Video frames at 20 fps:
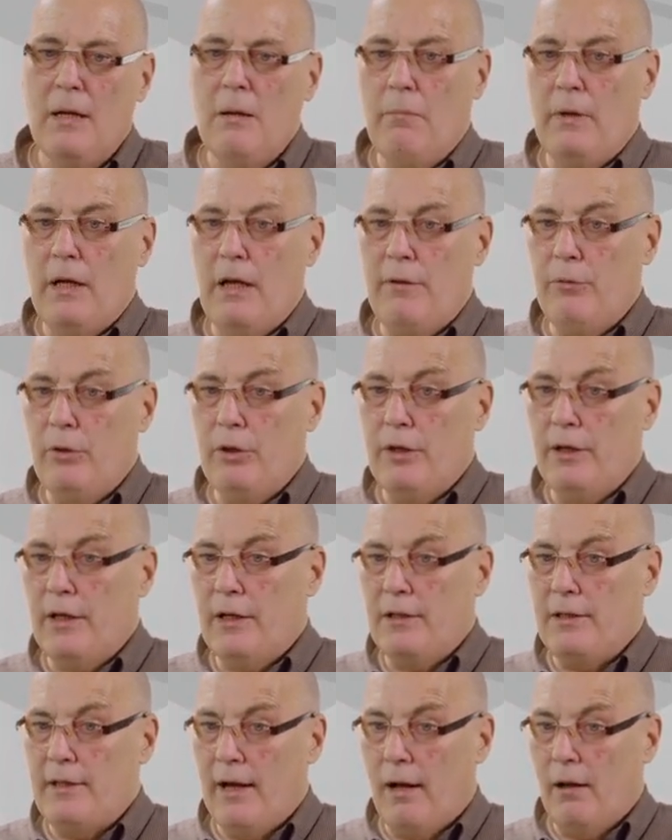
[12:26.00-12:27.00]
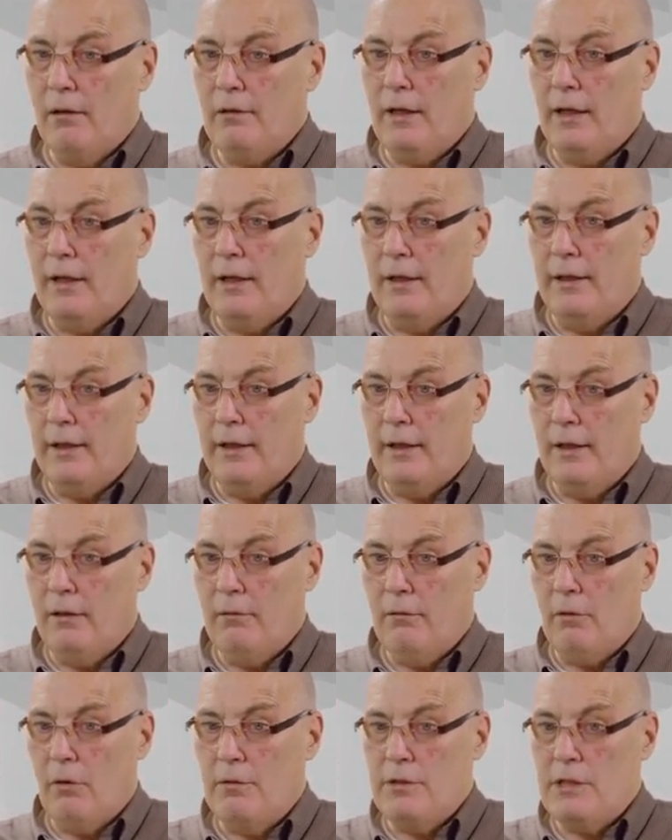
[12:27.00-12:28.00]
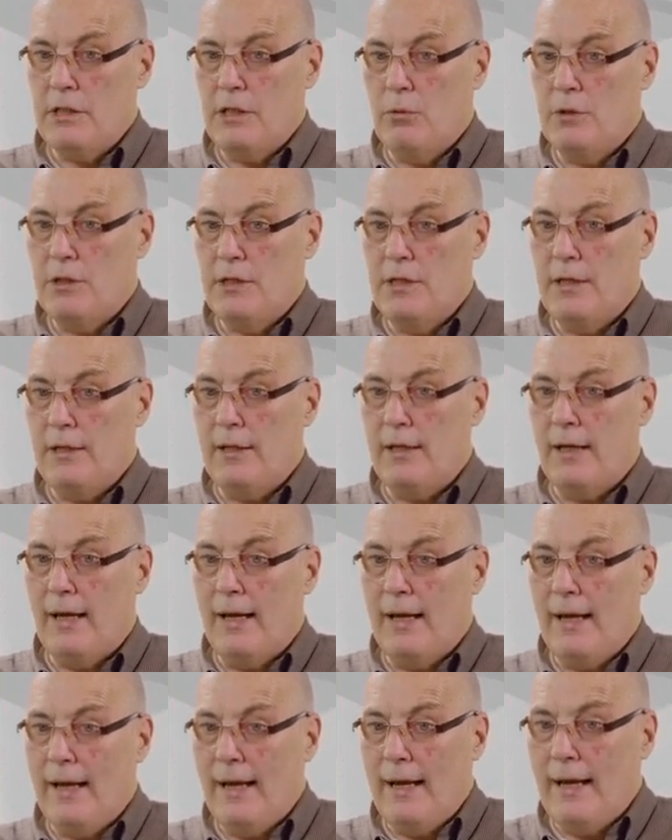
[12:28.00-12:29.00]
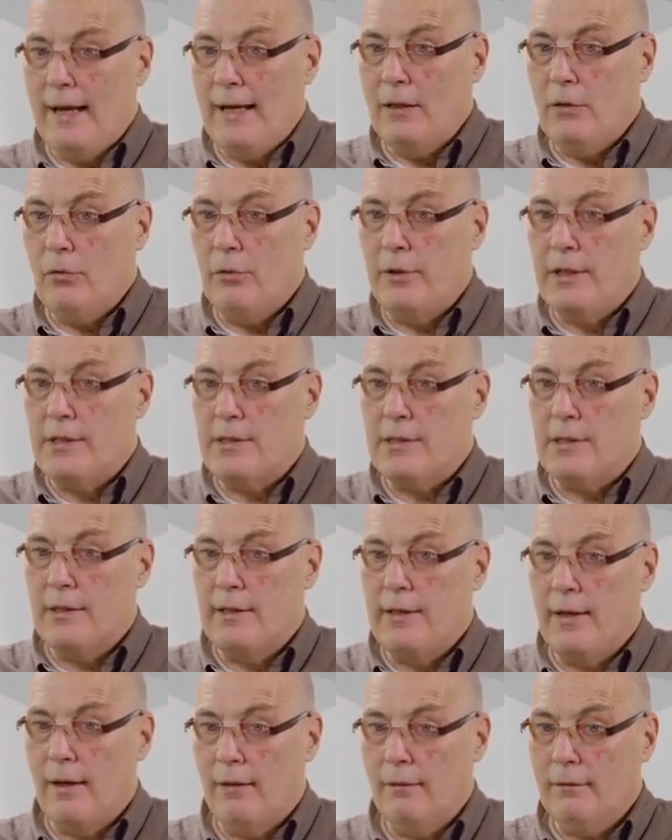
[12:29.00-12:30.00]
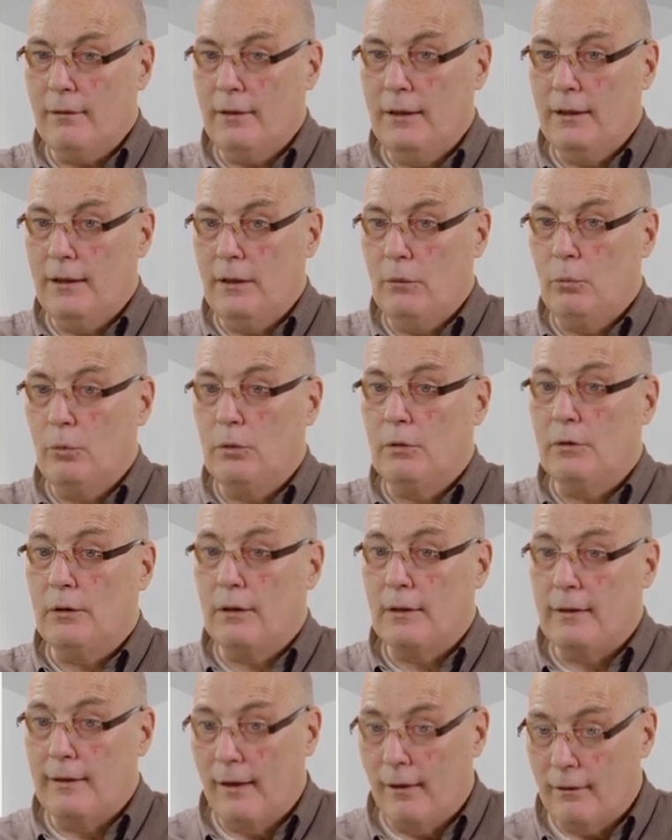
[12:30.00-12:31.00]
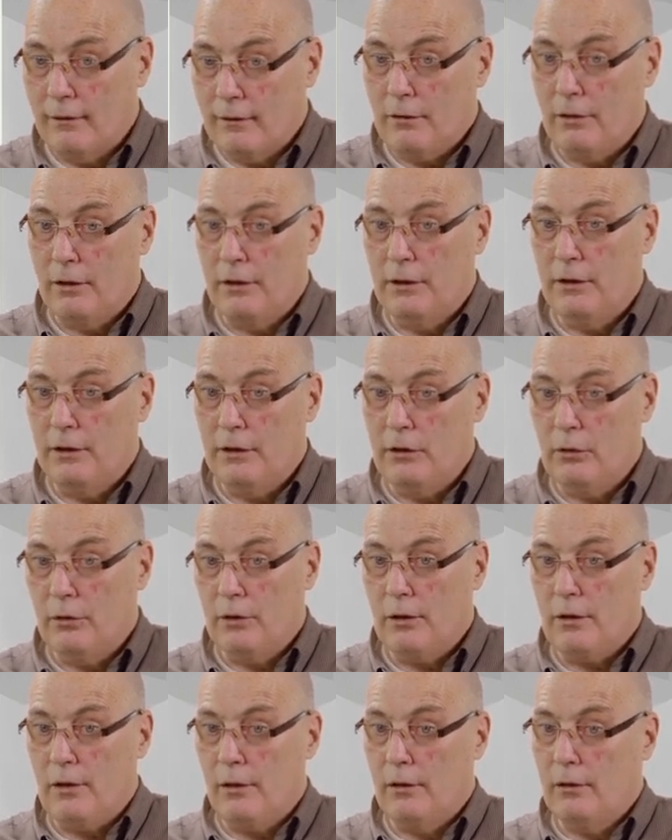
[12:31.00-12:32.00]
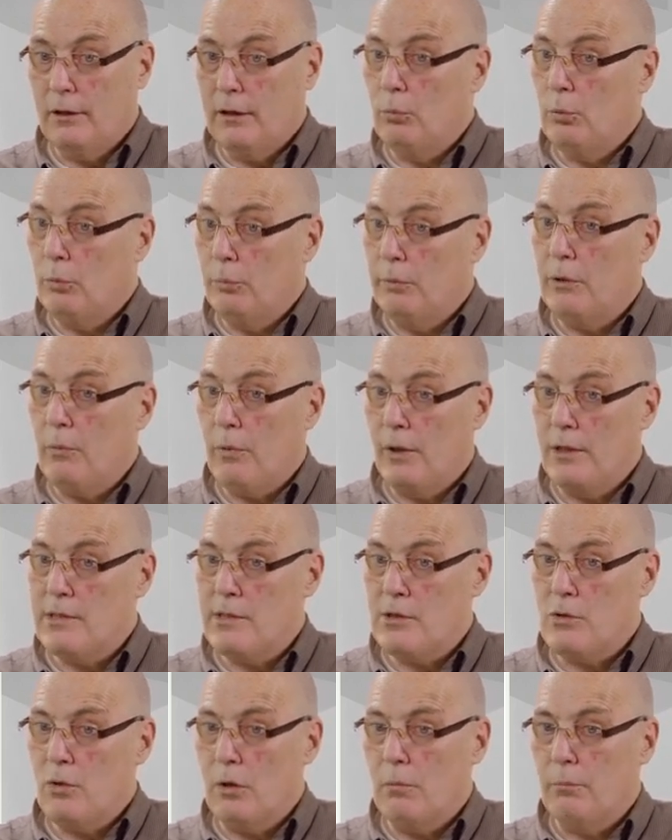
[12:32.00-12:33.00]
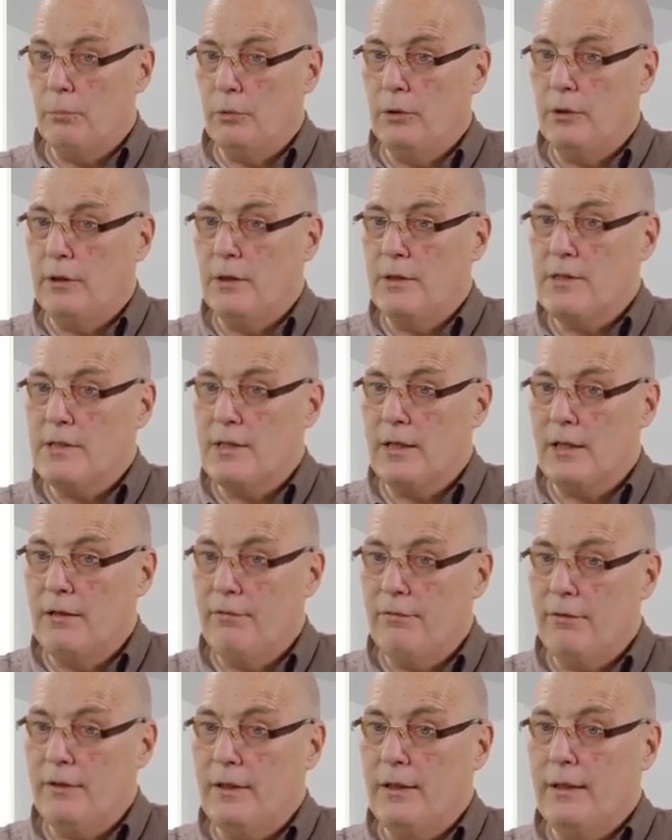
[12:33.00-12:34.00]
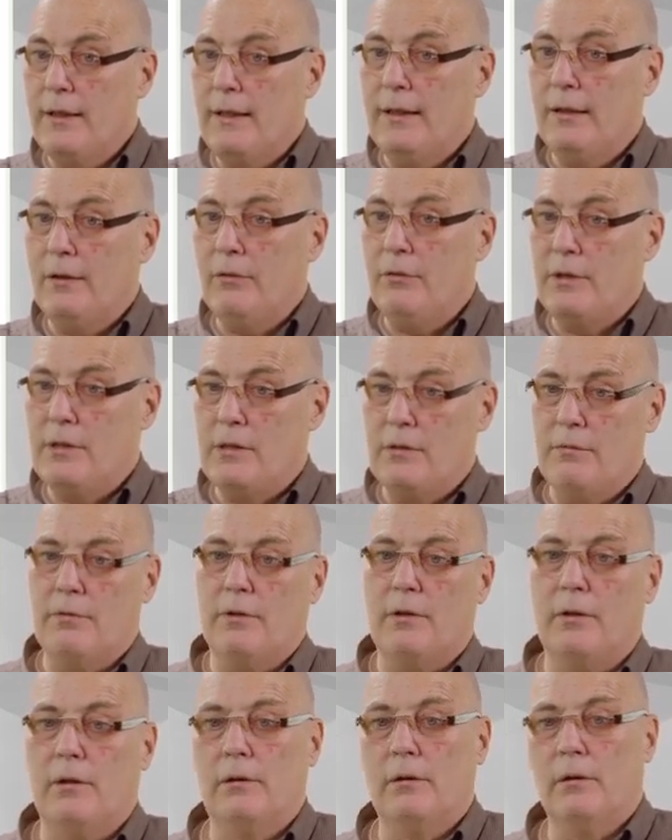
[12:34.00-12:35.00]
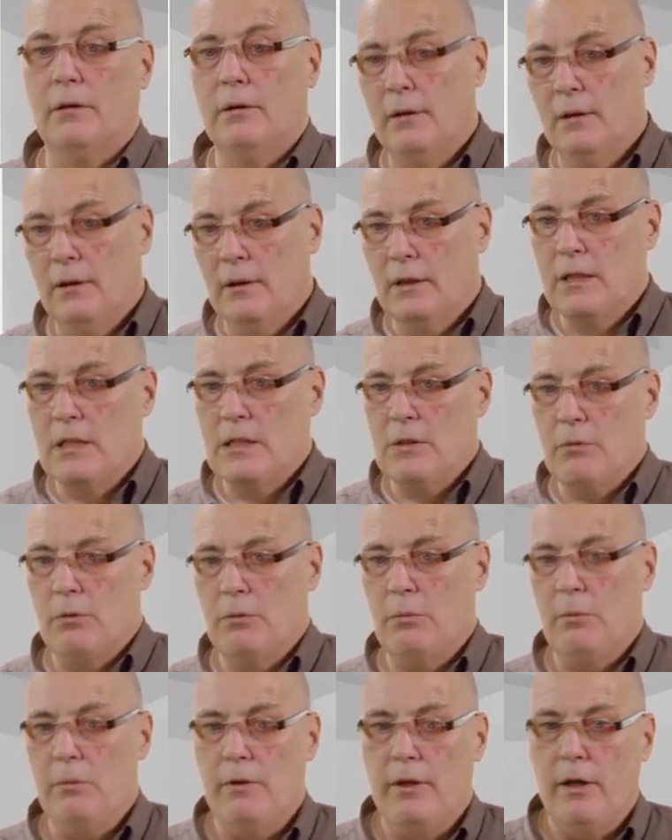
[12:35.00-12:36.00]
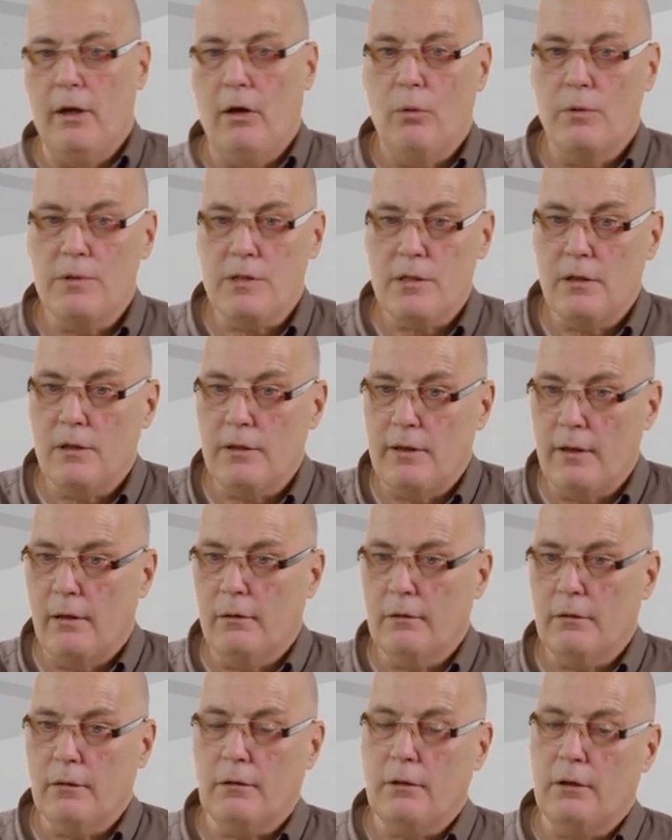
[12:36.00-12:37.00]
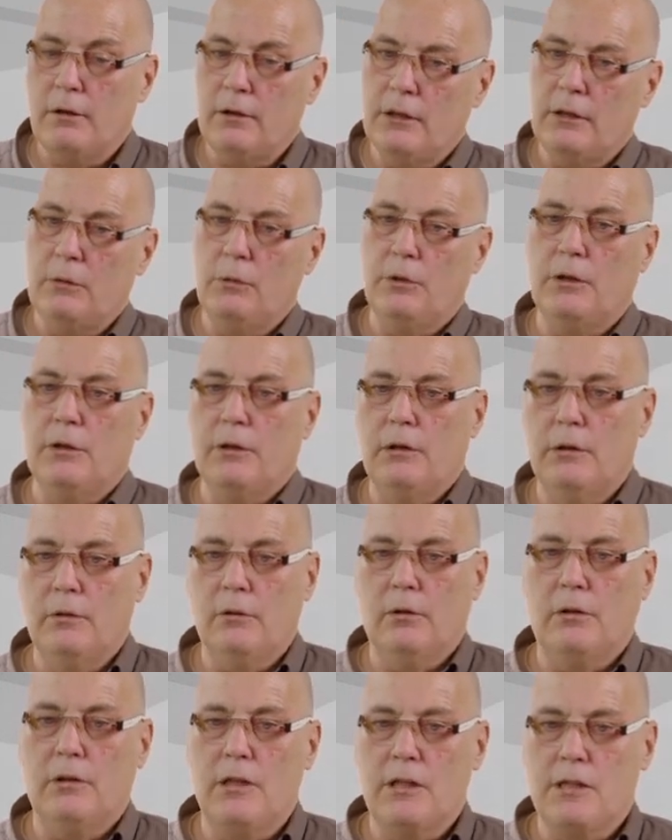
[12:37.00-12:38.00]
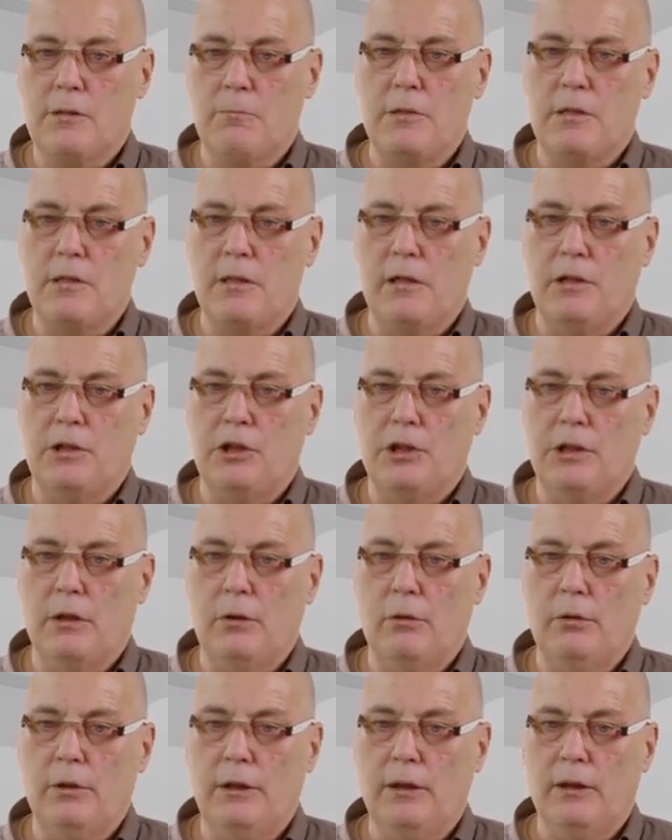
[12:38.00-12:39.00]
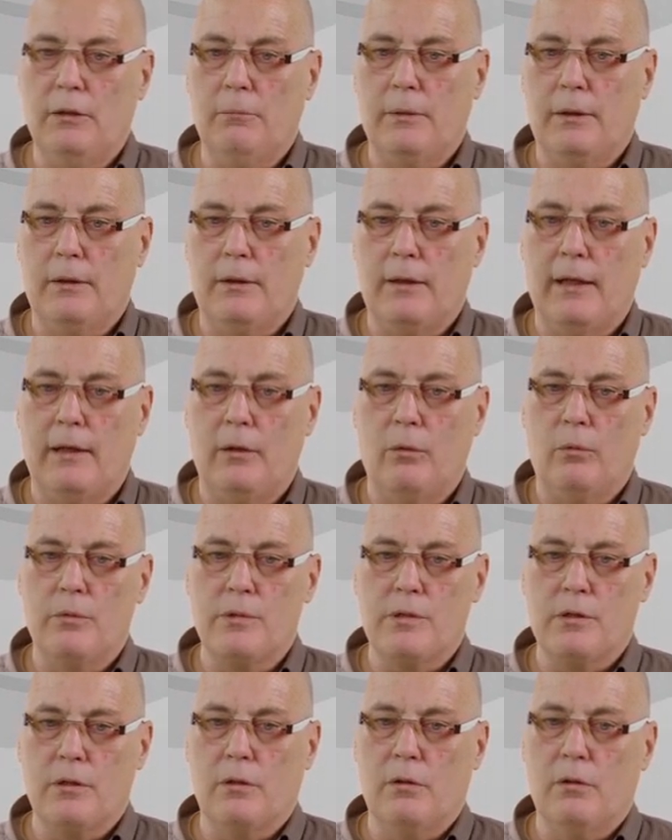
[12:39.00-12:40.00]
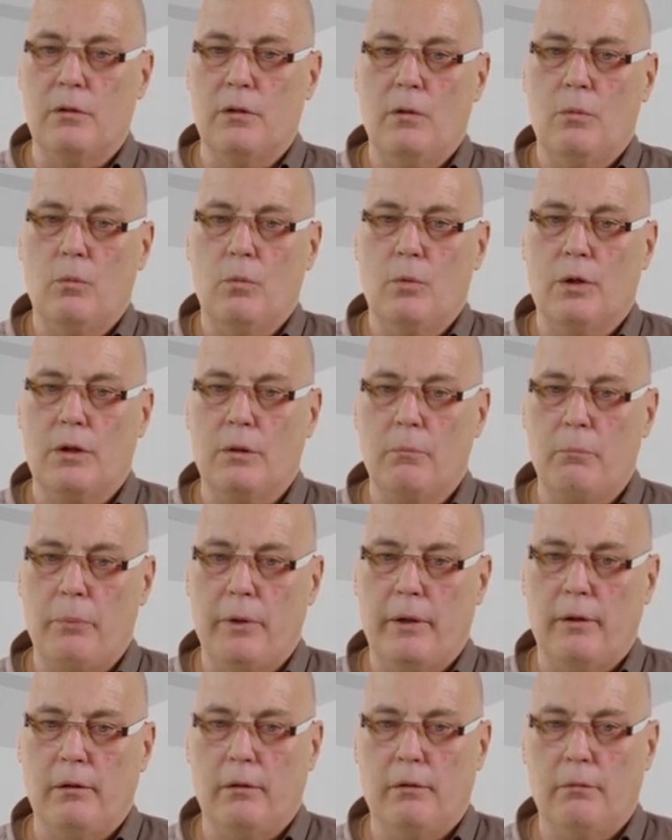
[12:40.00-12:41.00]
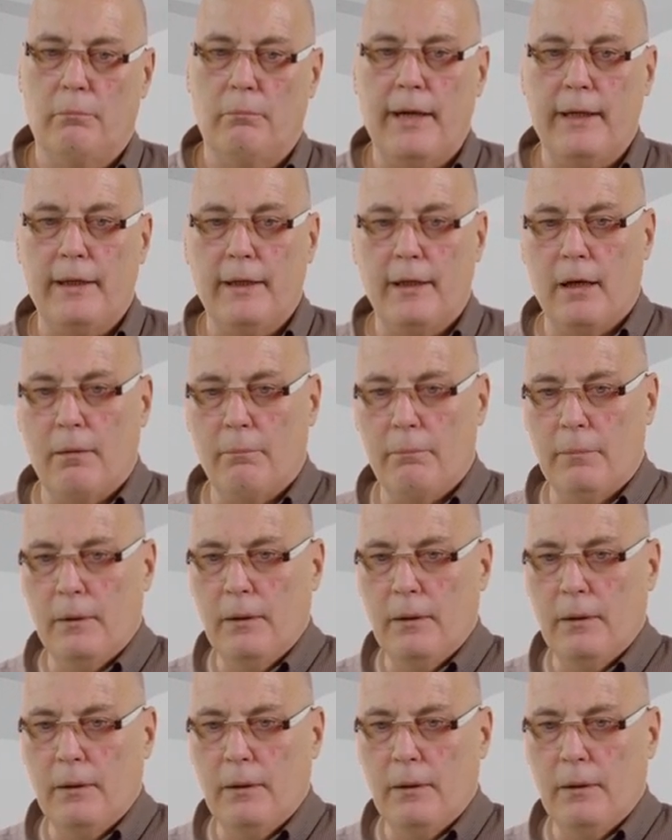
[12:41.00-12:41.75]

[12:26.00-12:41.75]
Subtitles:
if you did a delta in here, obviously you would see the increase, the delta here would, the delta criteria on the current here would be quite strong, but you get a significant increase of the current. So remember, there are also delta criteria, which I did not explicitly show here, but they also work in parallel, making up